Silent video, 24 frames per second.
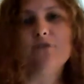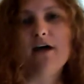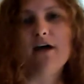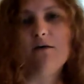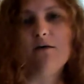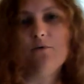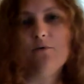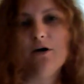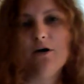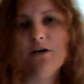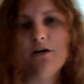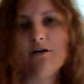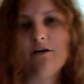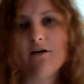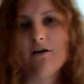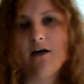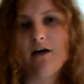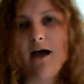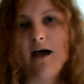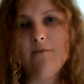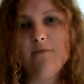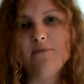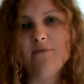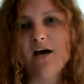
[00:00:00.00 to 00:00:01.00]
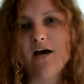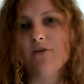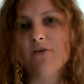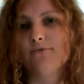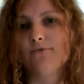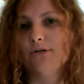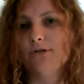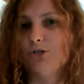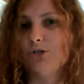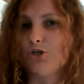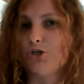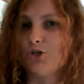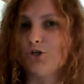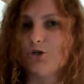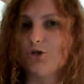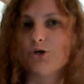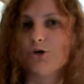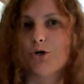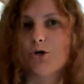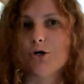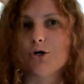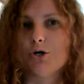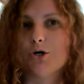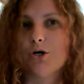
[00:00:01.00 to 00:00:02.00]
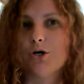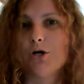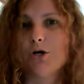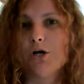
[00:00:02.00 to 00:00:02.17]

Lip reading: that one. I'm not real sure.